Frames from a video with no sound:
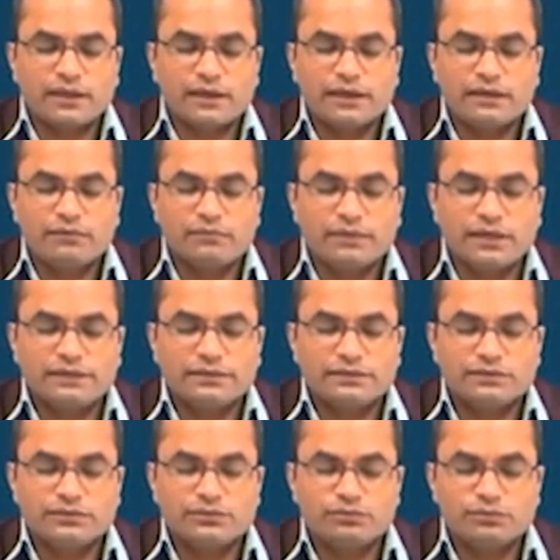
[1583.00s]
and
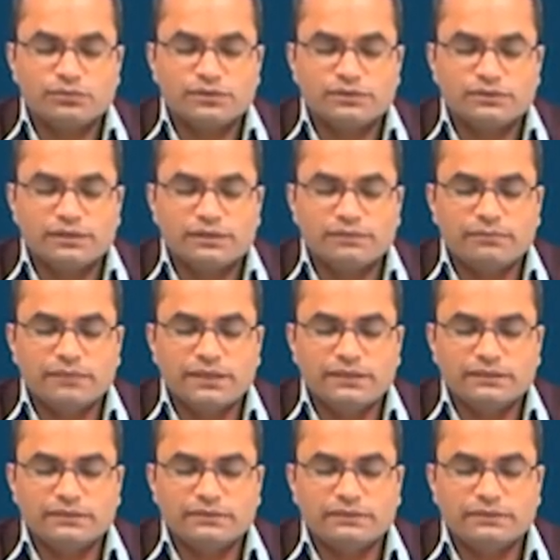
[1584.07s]
minus 2 this m minus